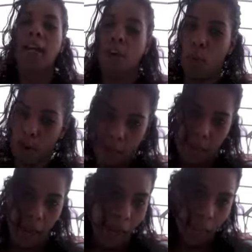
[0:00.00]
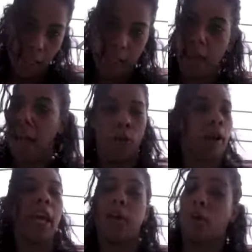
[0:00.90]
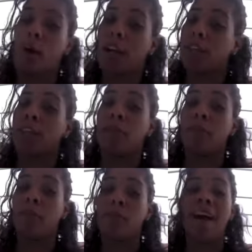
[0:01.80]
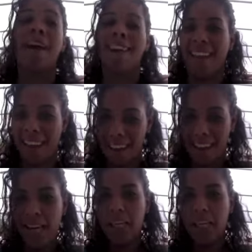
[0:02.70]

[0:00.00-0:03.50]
I don't want to see highlights. I don't care to watch them lose again.